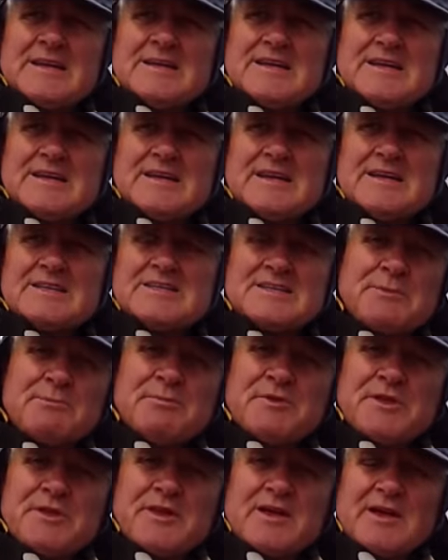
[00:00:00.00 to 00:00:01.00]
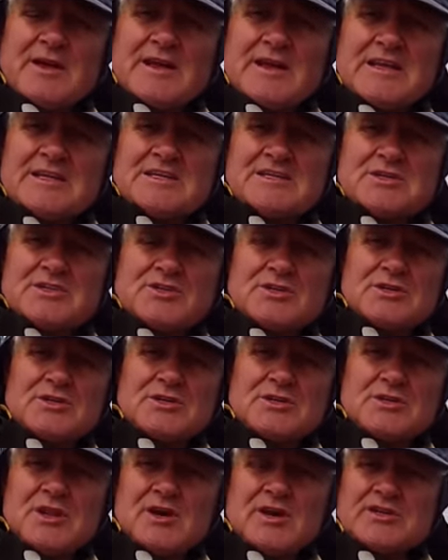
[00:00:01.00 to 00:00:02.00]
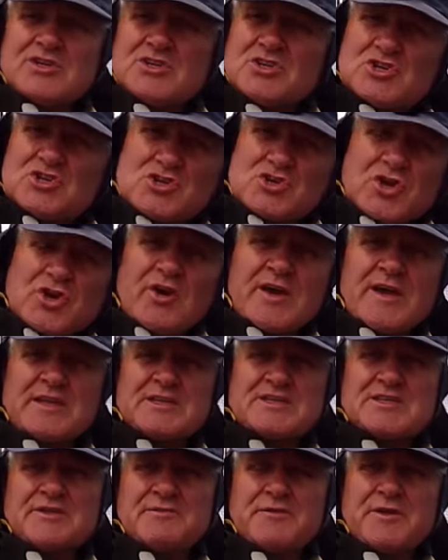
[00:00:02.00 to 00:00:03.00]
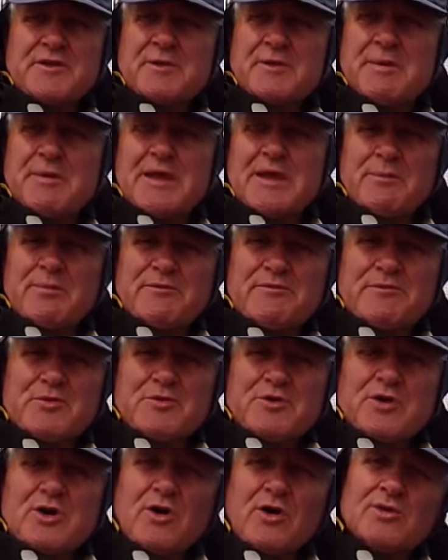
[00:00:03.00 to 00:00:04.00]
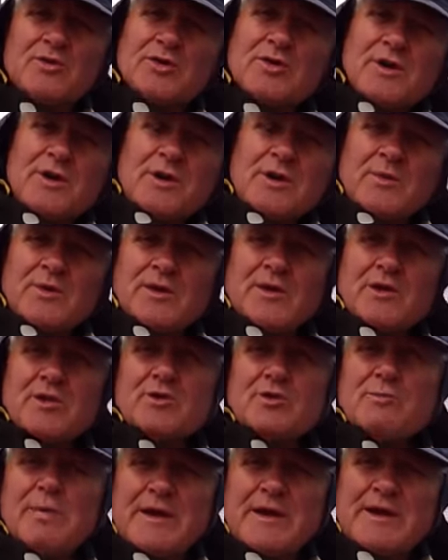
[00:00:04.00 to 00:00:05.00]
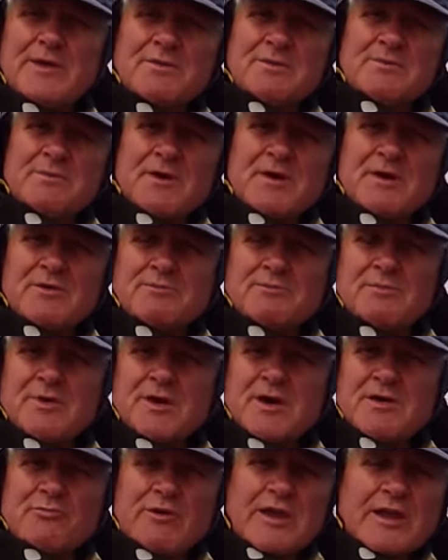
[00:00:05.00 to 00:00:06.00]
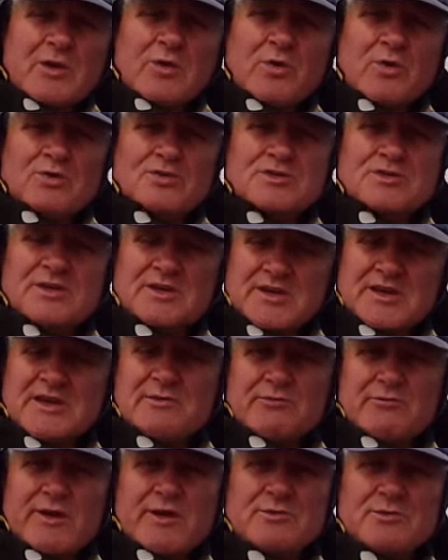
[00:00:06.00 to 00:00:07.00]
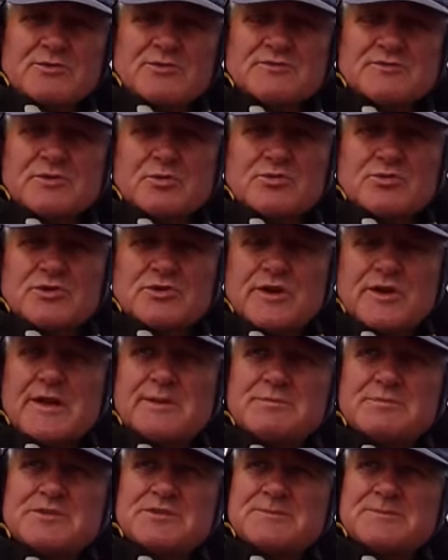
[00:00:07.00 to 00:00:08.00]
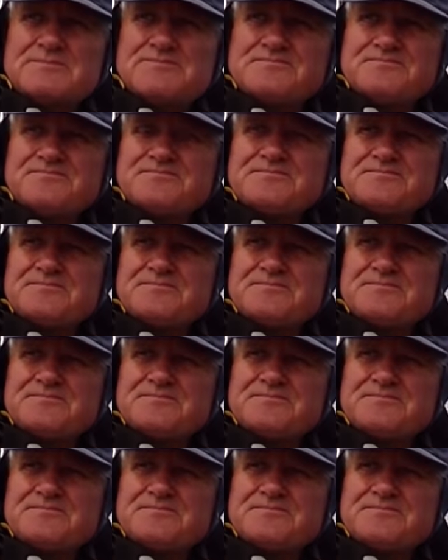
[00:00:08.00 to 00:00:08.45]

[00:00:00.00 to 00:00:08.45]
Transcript: And it's something that I at least like to try and see if I can pick up a few cod. When I look back at my records, and I keep records of all trips,